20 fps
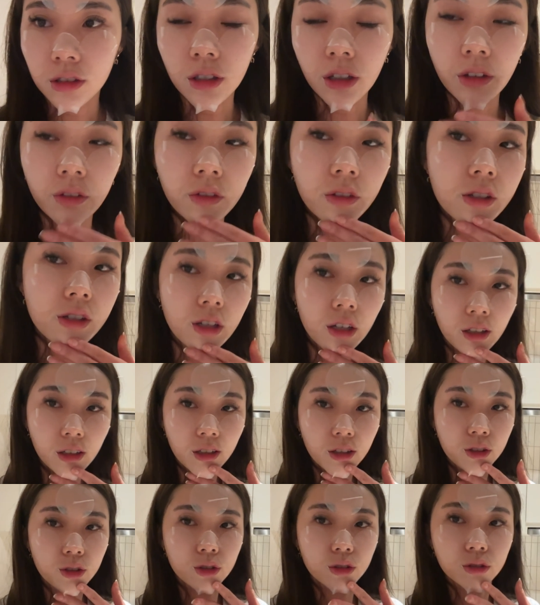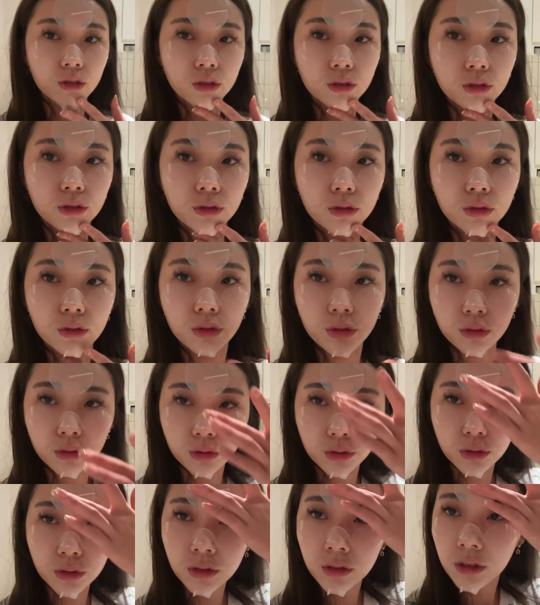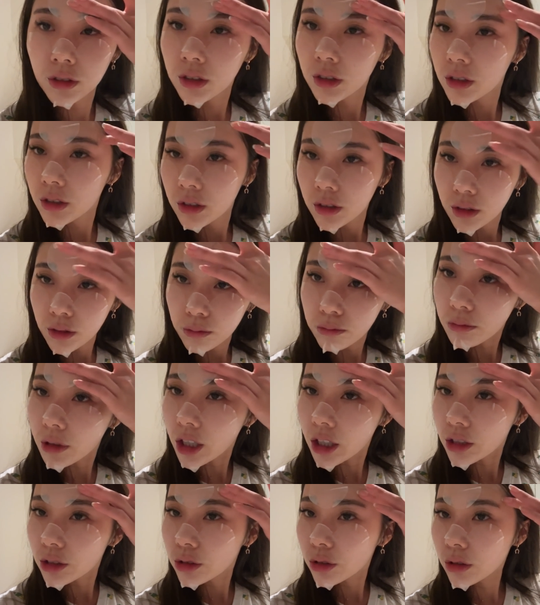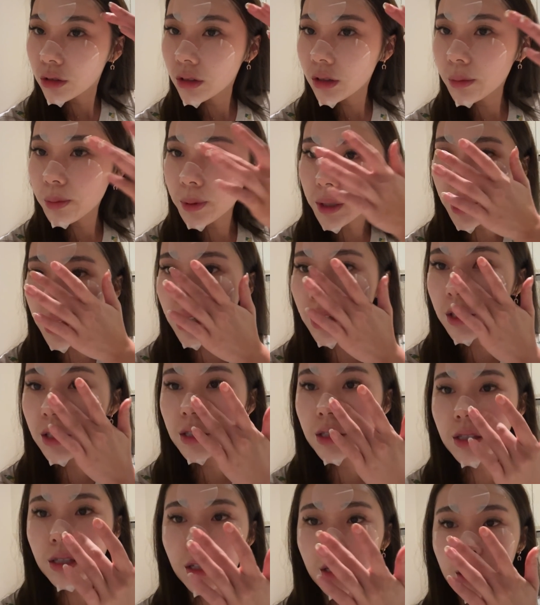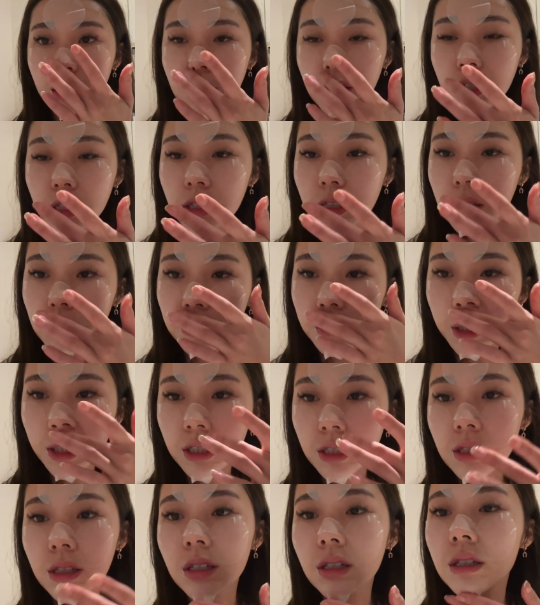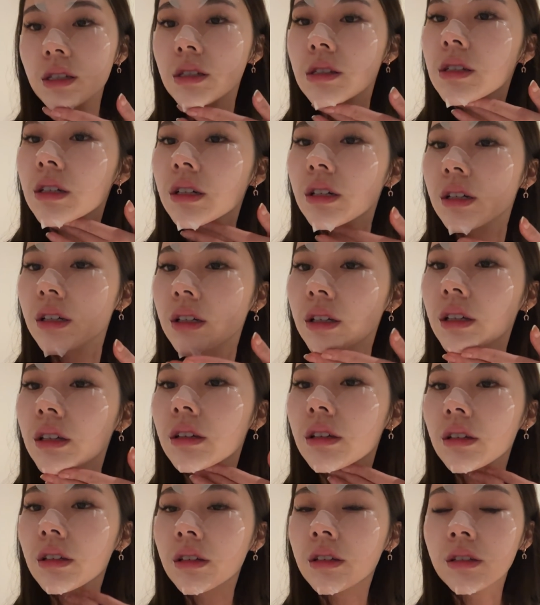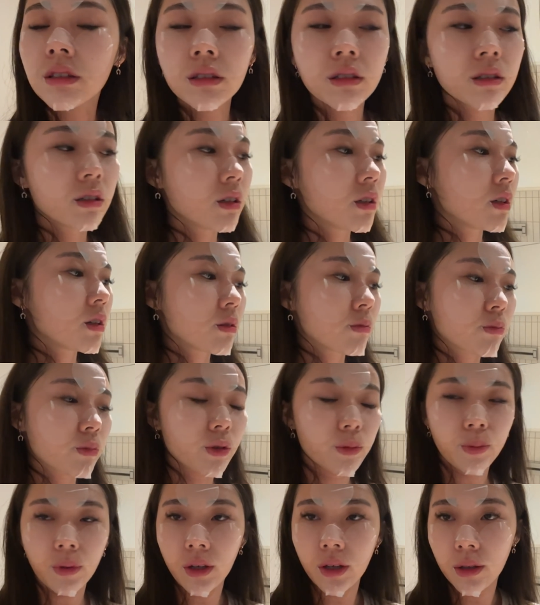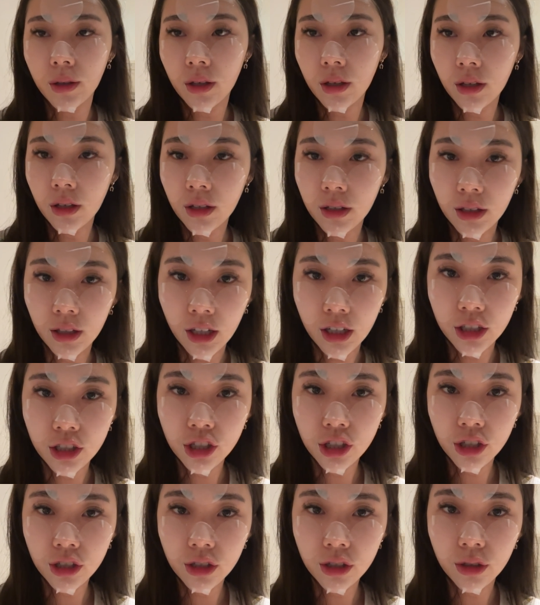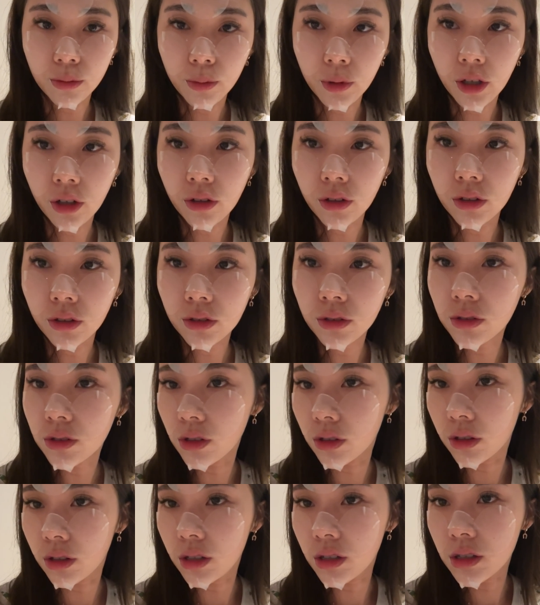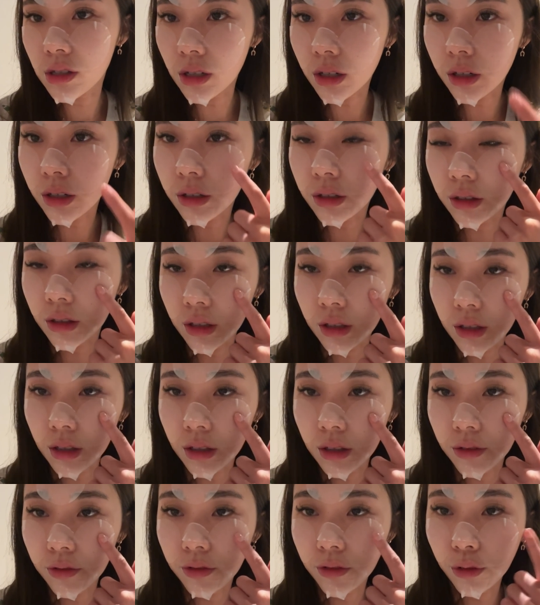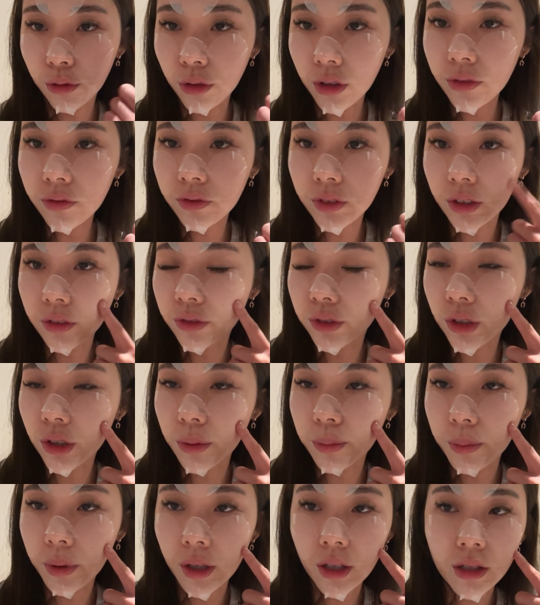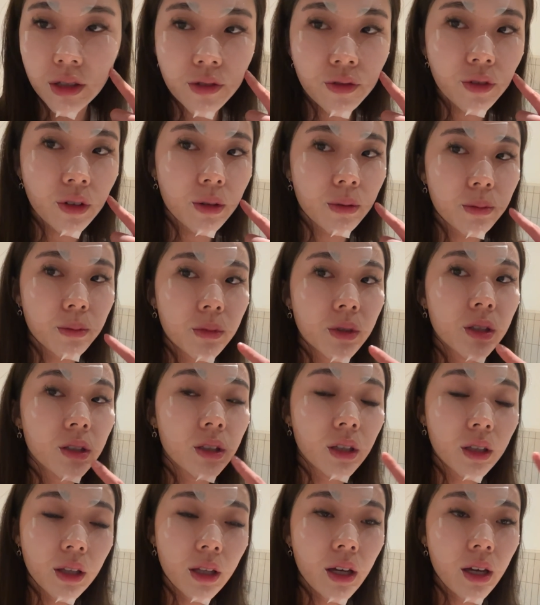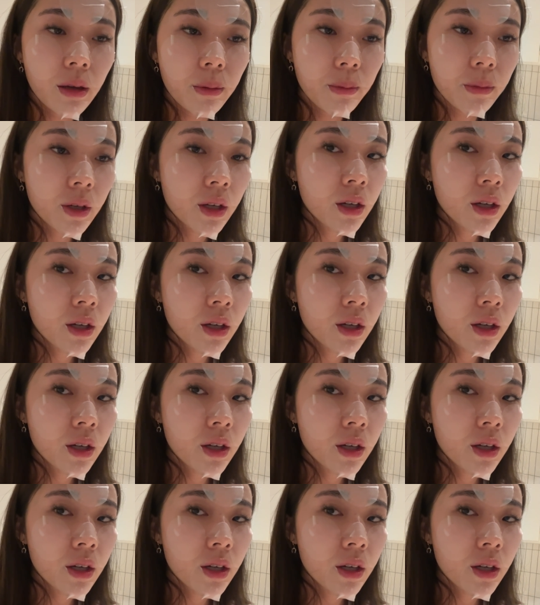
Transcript: so I've decided to do my toner pads as a sheet mask as I prepare lunch tomorrow. So these are the green flavonoid pads from the lab.